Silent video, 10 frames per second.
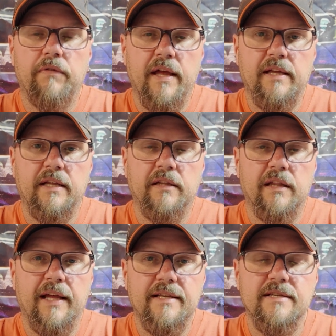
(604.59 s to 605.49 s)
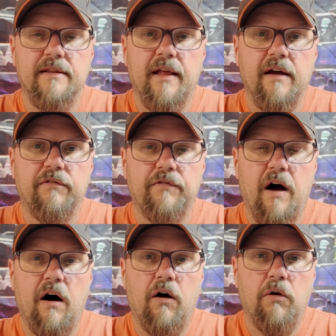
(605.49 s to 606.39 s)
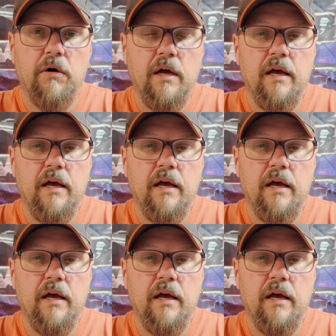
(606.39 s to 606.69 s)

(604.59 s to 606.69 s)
they can lessen that fall